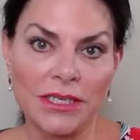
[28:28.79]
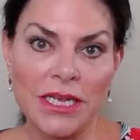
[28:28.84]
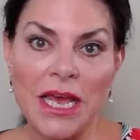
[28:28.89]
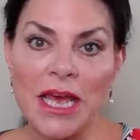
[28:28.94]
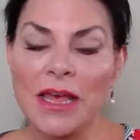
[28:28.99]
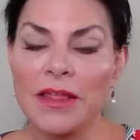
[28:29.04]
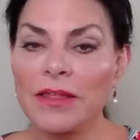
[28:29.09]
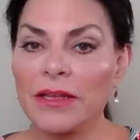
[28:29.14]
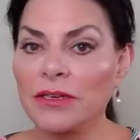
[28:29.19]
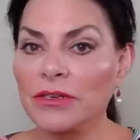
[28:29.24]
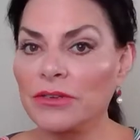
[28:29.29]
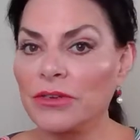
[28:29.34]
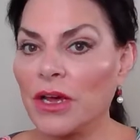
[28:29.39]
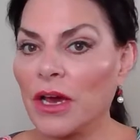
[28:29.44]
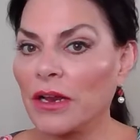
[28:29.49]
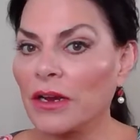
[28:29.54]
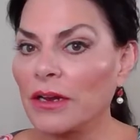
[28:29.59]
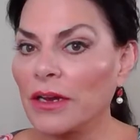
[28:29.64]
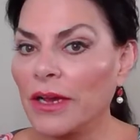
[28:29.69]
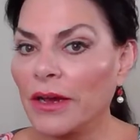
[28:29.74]
They do not
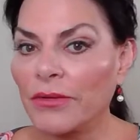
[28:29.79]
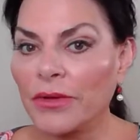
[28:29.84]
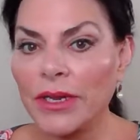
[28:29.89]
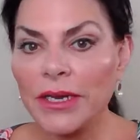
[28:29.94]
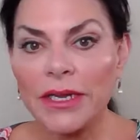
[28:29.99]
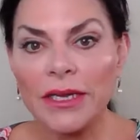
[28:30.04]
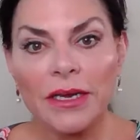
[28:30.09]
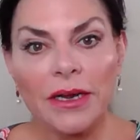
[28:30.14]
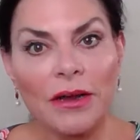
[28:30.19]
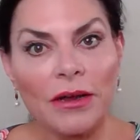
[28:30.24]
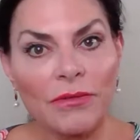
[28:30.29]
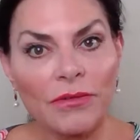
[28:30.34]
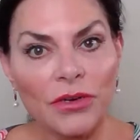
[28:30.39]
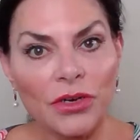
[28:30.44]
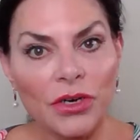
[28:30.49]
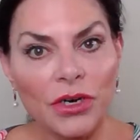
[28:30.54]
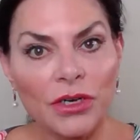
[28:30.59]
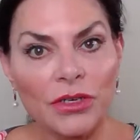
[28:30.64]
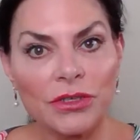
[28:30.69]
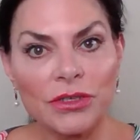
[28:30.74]
allow any golf
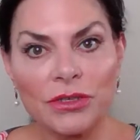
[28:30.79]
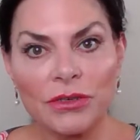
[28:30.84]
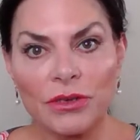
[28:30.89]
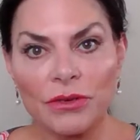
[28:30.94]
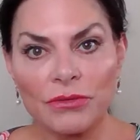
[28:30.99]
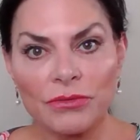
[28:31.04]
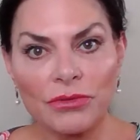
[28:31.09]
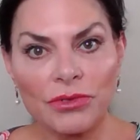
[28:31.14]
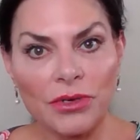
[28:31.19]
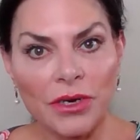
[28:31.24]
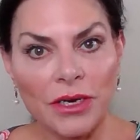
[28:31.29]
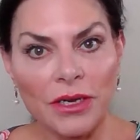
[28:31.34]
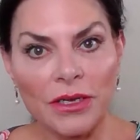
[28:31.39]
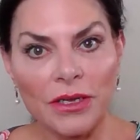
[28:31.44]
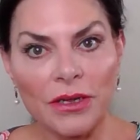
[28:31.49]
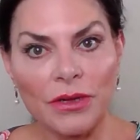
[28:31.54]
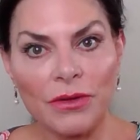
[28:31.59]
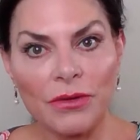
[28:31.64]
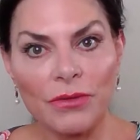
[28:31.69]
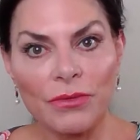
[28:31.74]
carts, so don't try to
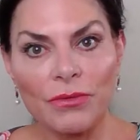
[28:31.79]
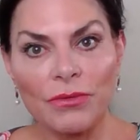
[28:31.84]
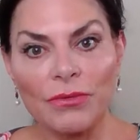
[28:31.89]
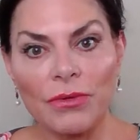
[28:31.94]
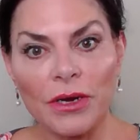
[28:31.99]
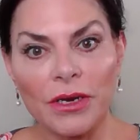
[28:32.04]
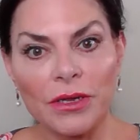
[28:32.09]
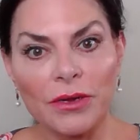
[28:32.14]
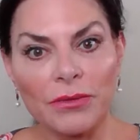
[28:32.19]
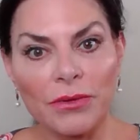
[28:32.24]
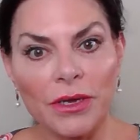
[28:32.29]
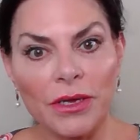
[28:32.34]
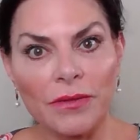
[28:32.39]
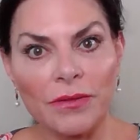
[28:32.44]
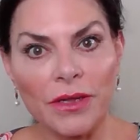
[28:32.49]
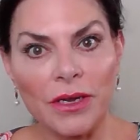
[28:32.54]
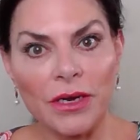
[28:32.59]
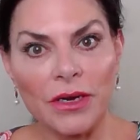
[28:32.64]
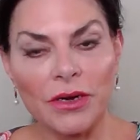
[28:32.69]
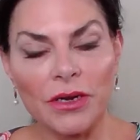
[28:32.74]
go running around
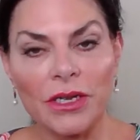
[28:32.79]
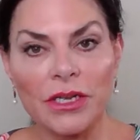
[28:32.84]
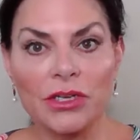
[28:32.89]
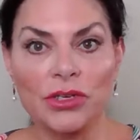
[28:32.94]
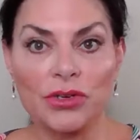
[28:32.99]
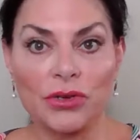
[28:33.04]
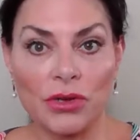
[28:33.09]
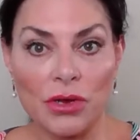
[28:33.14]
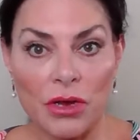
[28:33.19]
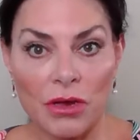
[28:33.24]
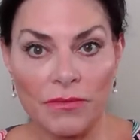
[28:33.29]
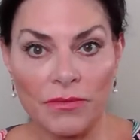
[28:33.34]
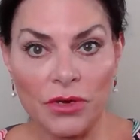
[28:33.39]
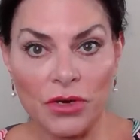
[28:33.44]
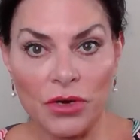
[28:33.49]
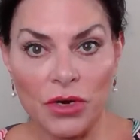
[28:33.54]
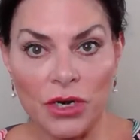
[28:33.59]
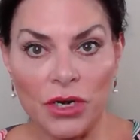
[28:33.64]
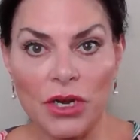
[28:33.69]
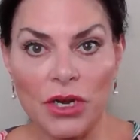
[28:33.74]
there in your golf cart.